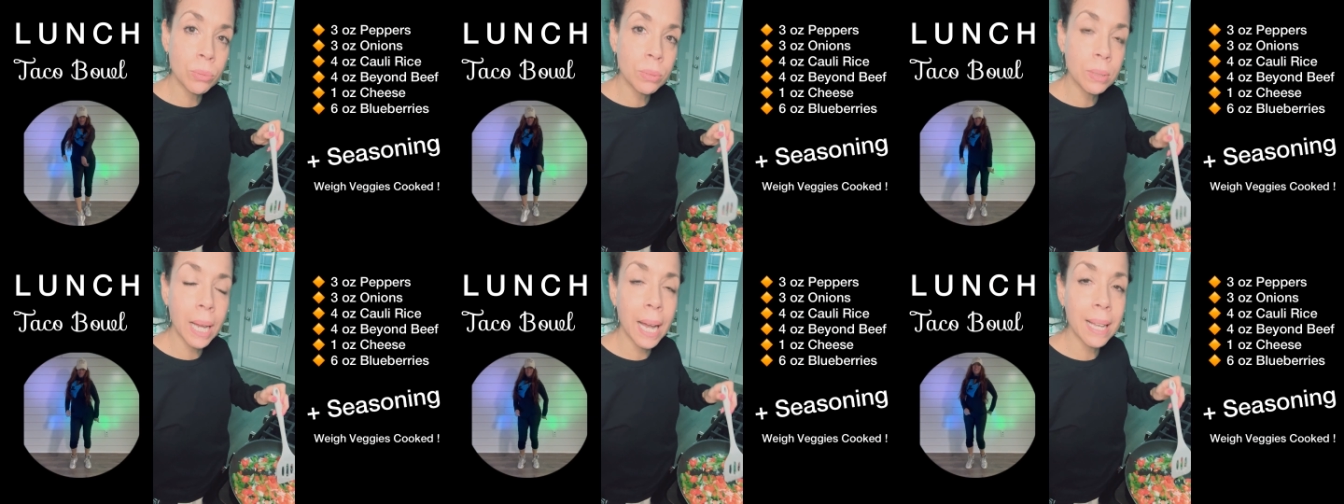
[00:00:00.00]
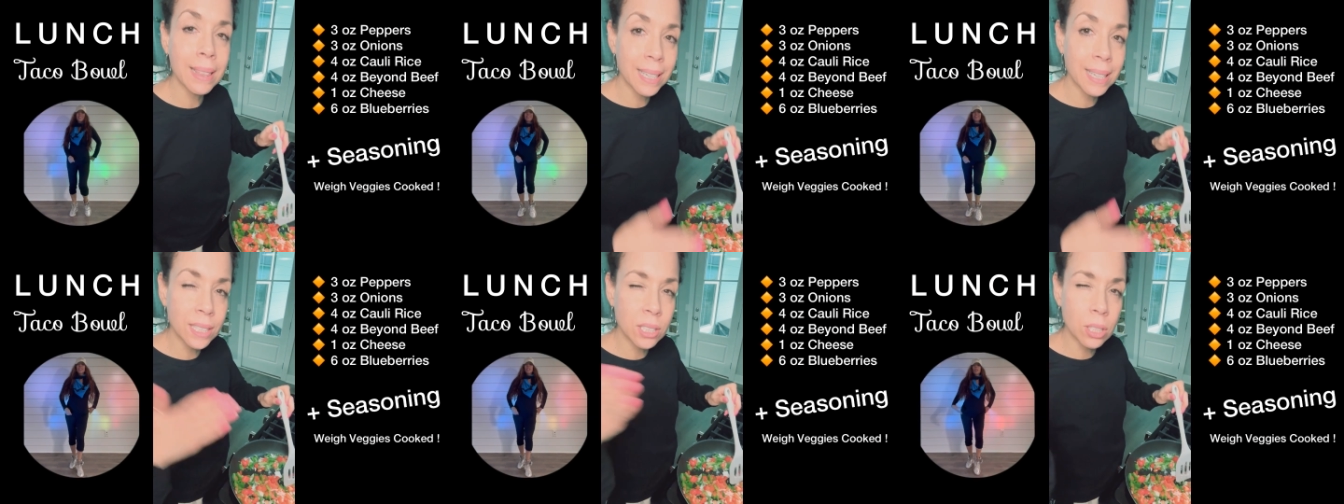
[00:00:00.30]
I
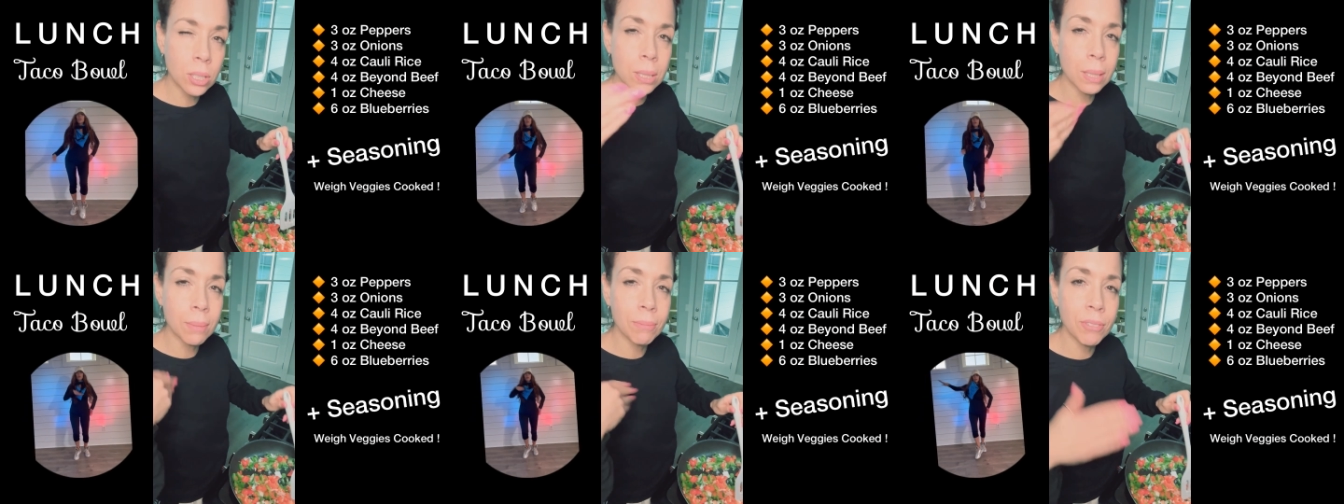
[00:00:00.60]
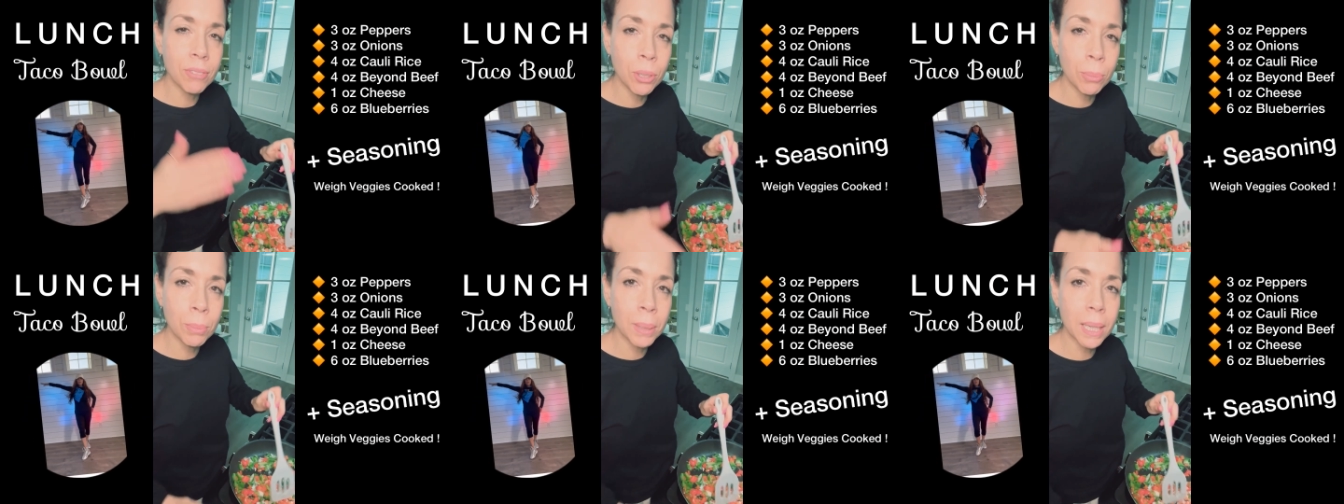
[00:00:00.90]
think it's because I'm
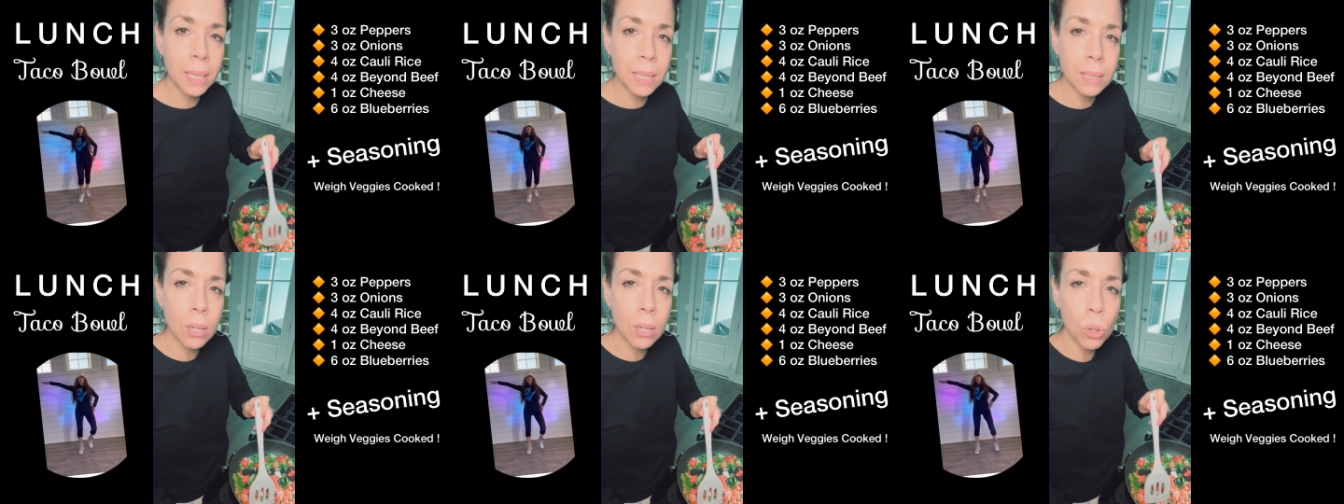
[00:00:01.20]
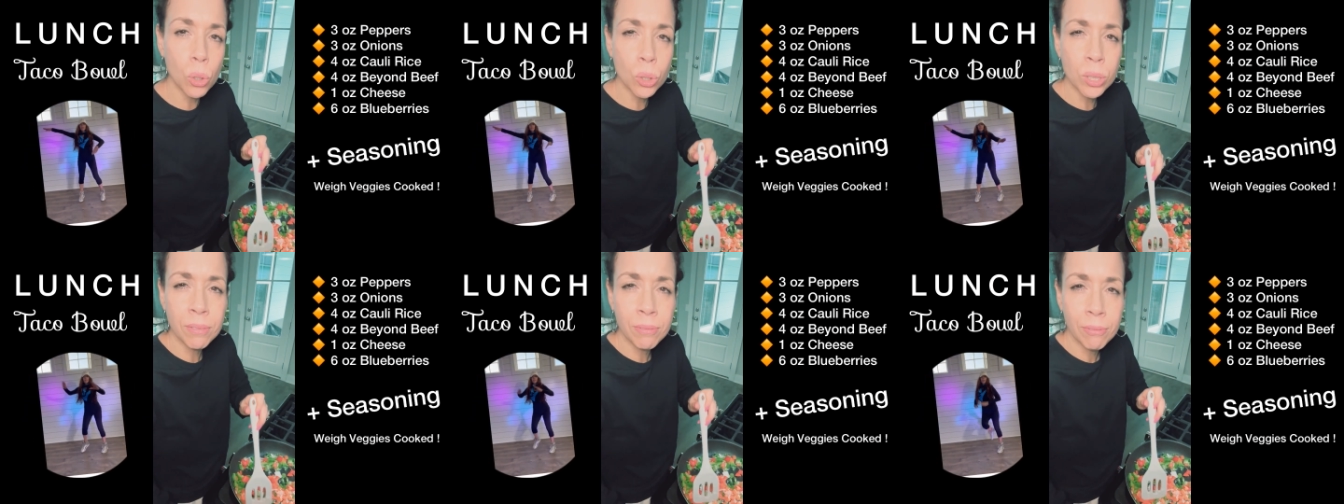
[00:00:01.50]
filming. It's a whole
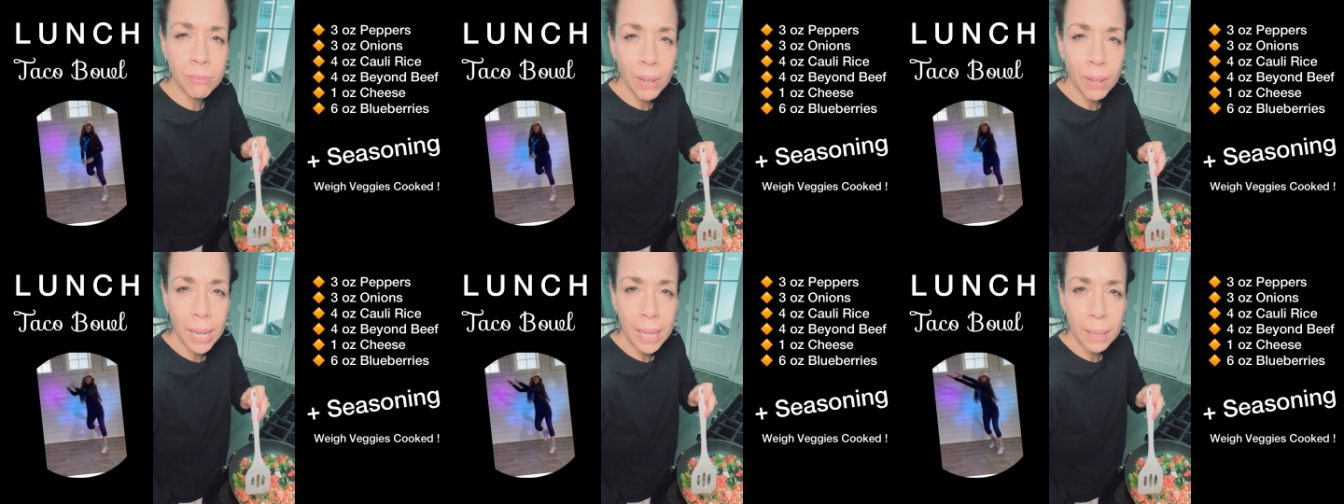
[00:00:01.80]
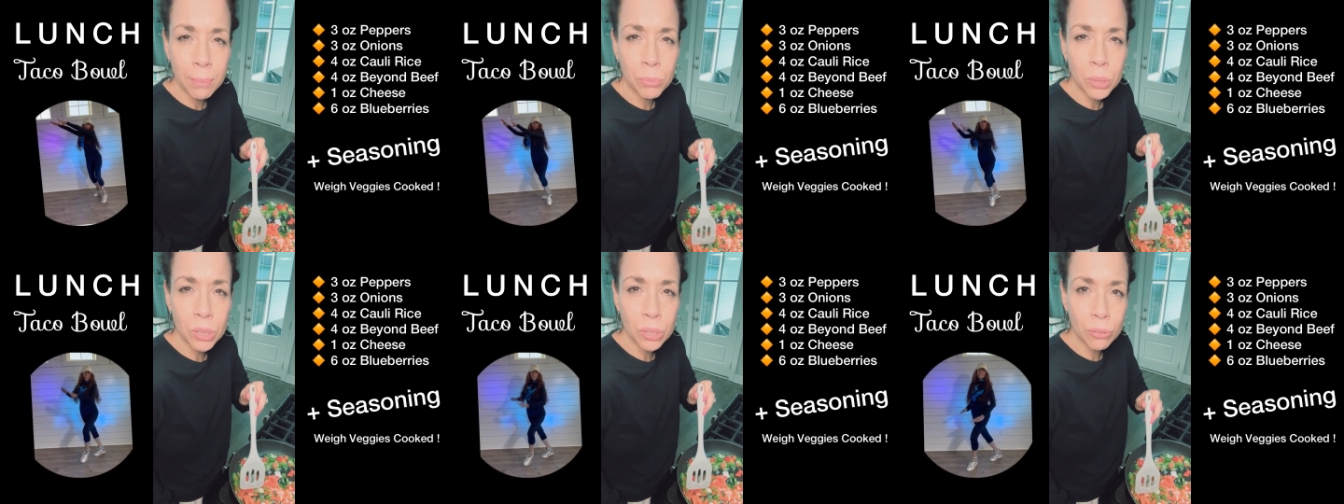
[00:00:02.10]
different vibe
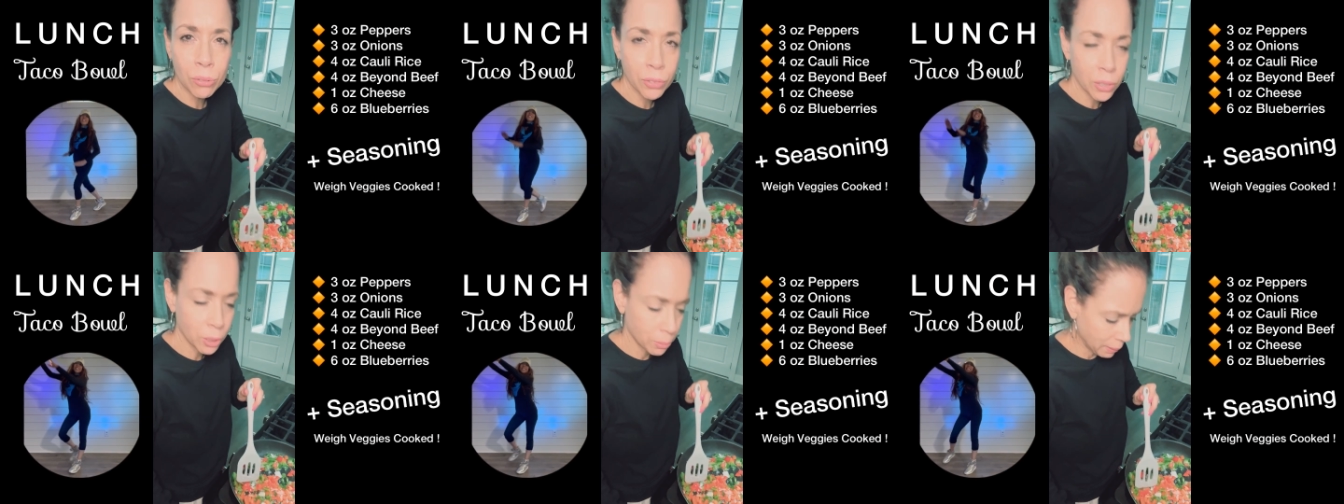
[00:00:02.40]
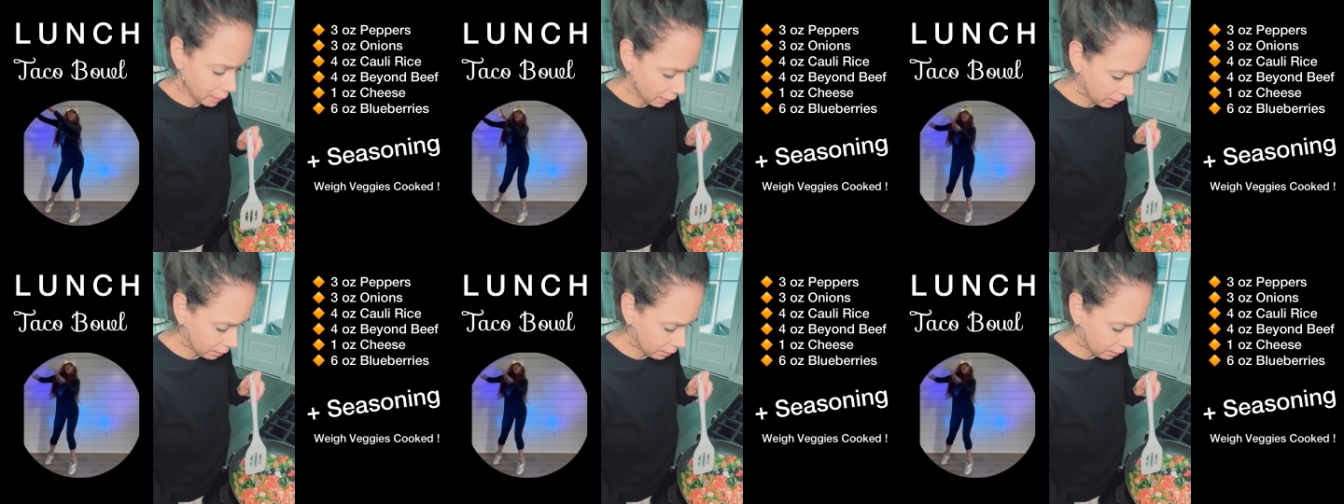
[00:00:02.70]
when you're filming.